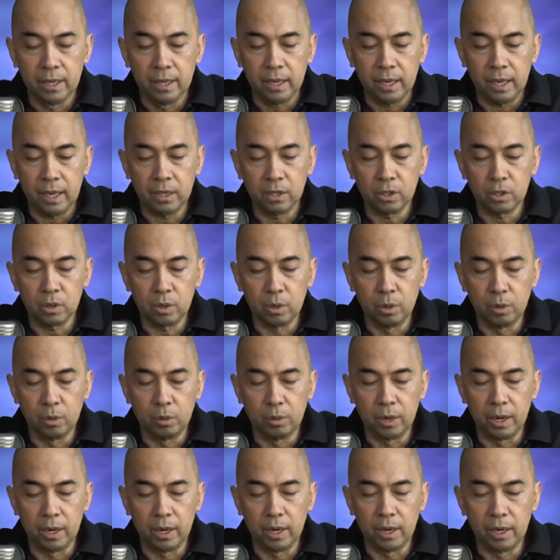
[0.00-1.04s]
And
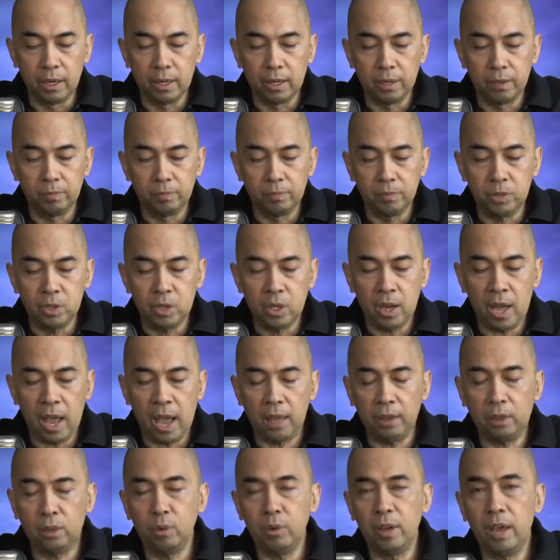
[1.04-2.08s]
so she
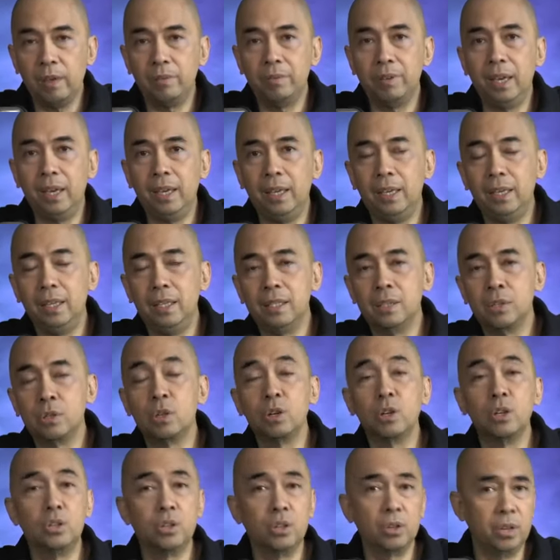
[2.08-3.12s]
had to have a
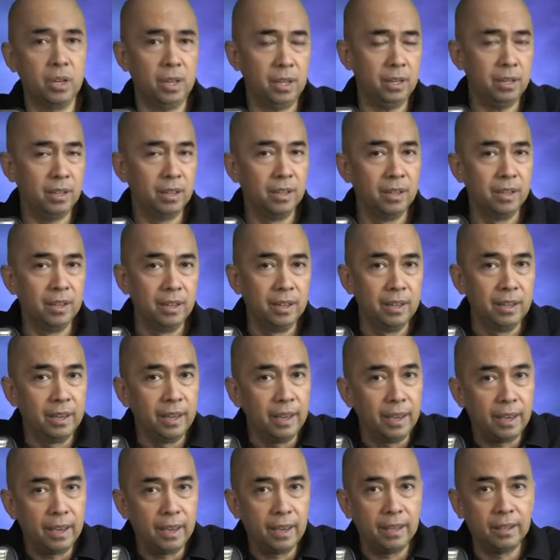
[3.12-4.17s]
surgery,
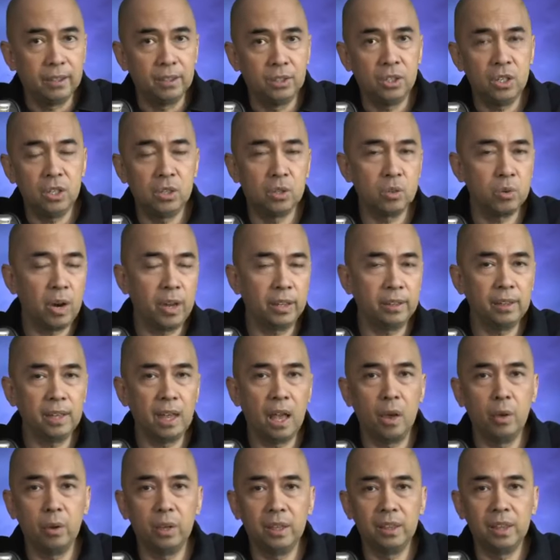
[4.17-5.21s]
and she's right
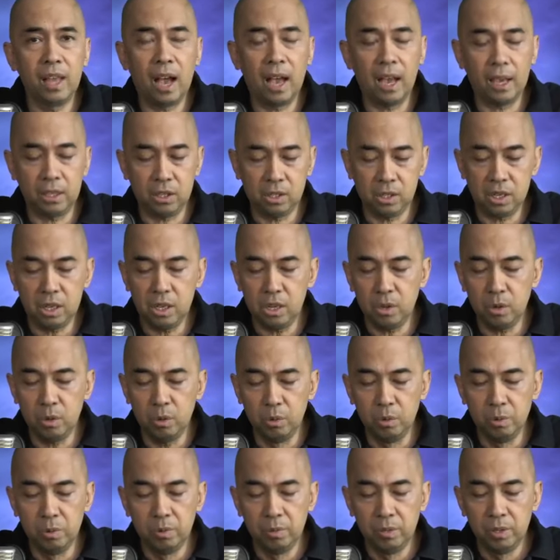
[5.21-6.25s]
now in the
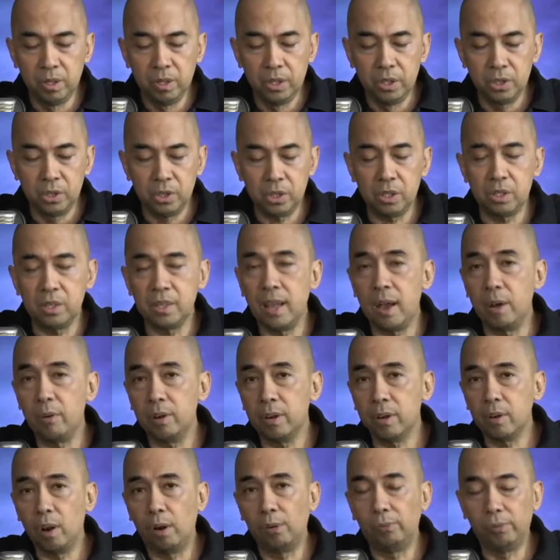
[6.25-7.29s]
ICU. She's now
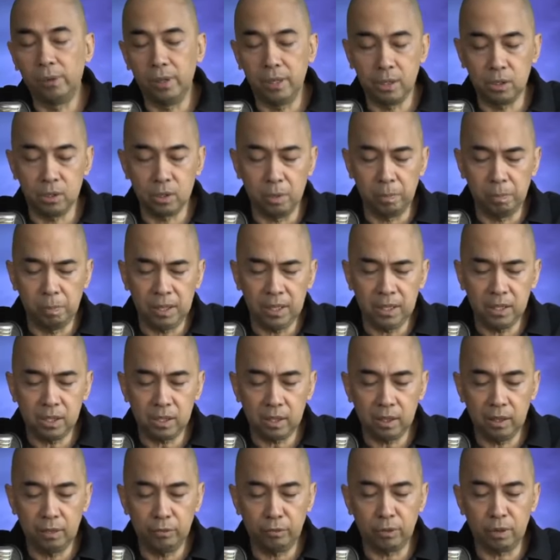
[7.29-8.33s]
recovering. So
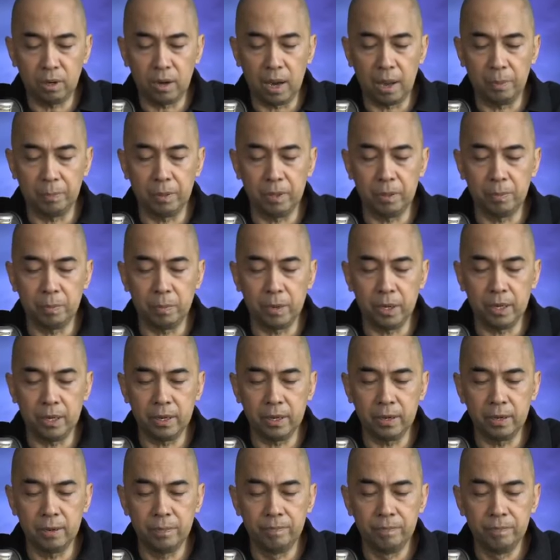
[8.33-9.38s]
please lift her up in
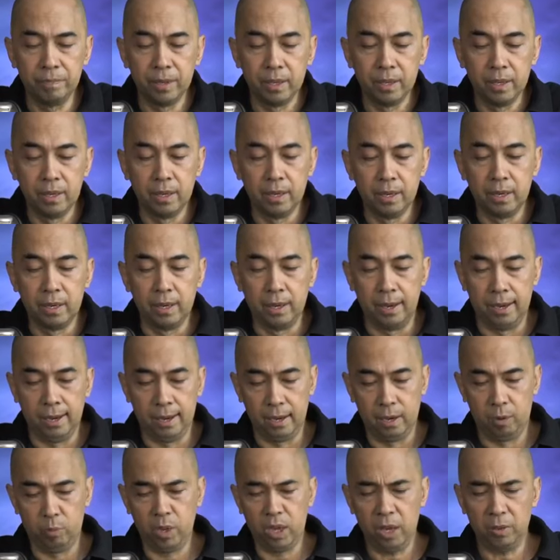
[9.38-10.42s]
prayer.
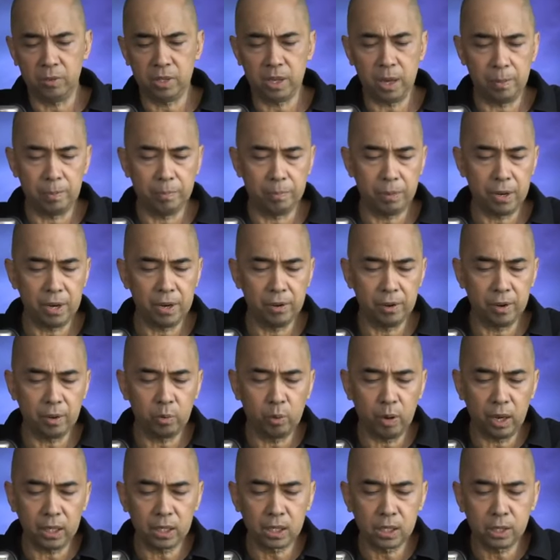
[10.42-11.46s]
We have some prayer
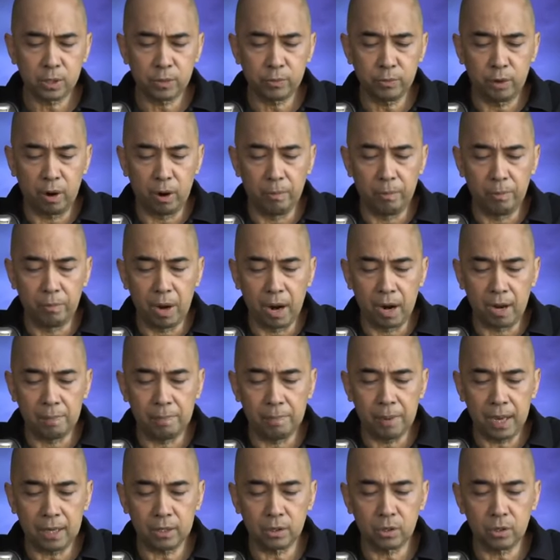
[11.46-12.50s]
requests from our
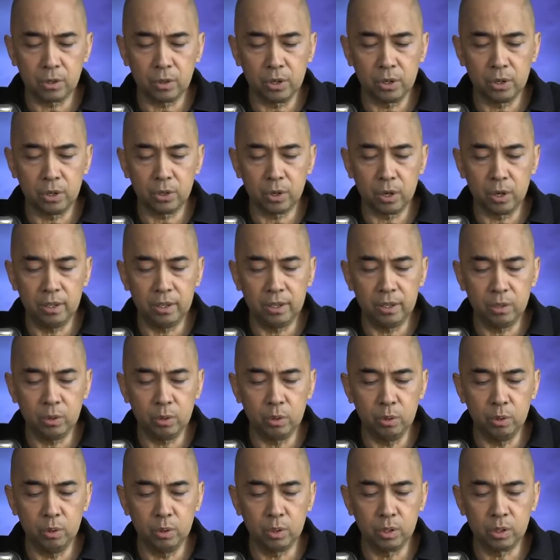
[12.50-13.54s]
pastor, Shirley
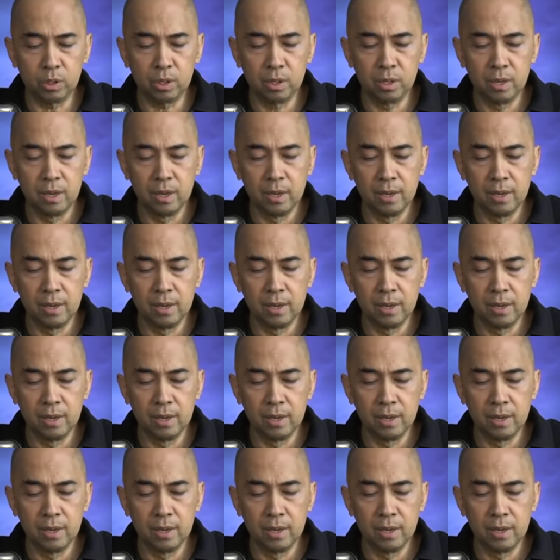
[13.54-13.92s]
Cruz.